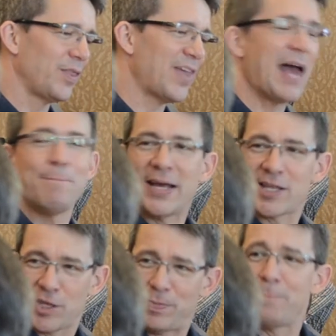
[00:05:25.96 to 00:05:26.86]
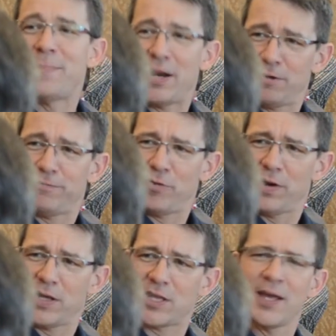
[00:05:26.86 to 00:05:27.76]
that mix has been better
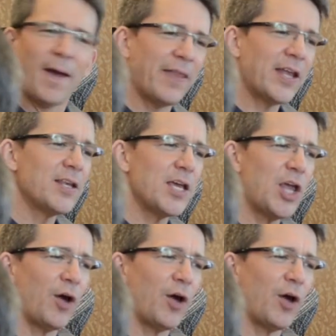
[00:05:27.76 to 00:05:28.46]
for us. And then,